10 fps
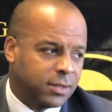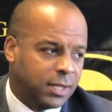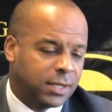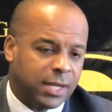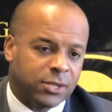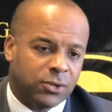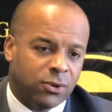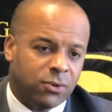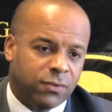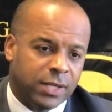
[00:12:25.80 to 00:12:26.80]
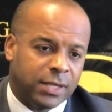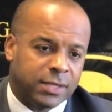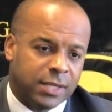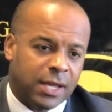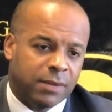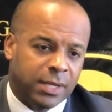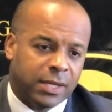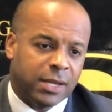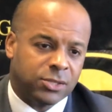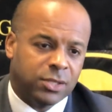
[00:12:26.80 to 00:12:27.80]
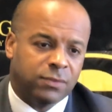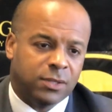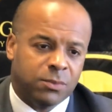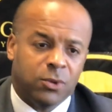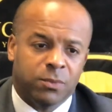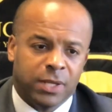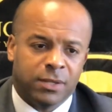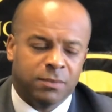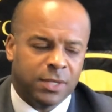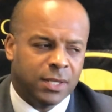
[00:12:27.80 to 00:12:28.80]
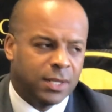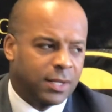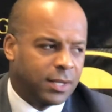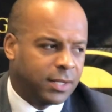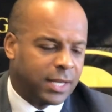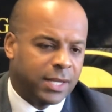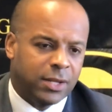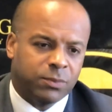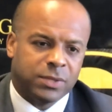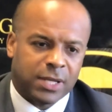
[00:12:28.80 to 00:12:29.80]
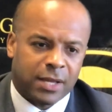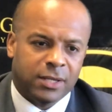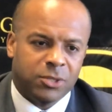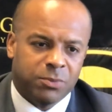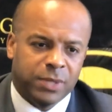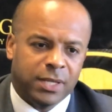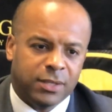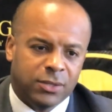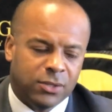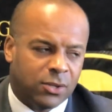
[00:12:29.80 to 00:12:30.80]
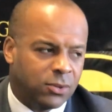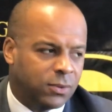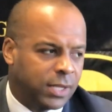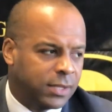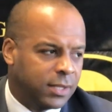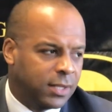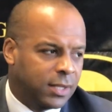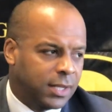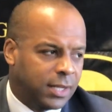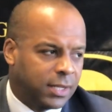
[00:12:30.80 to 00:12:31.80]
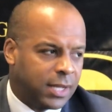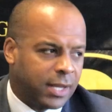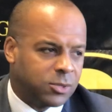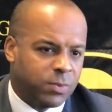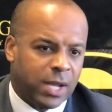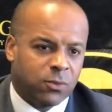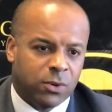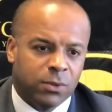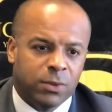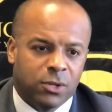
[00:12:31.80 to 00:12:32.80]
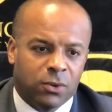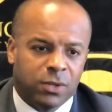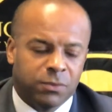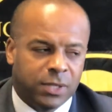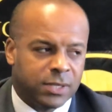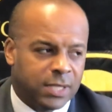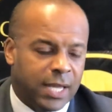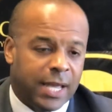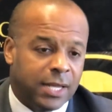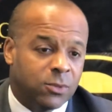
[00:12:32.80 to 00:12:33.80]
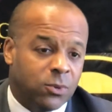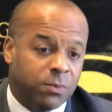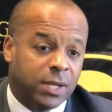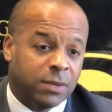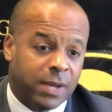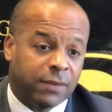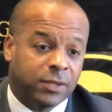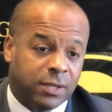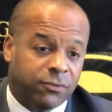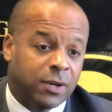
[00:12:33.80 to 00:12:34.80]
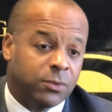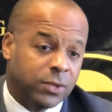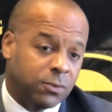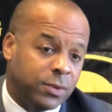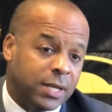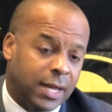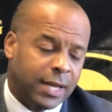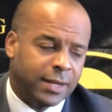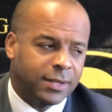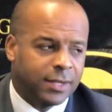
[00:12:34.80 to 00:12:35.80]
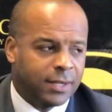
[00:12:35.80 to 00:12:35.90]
to get that turnover at that time, that kind of shifted the momentum, kind of helped us out a little bit, you know, and got us back where we were going, because they had the momentum after the fumble that we had,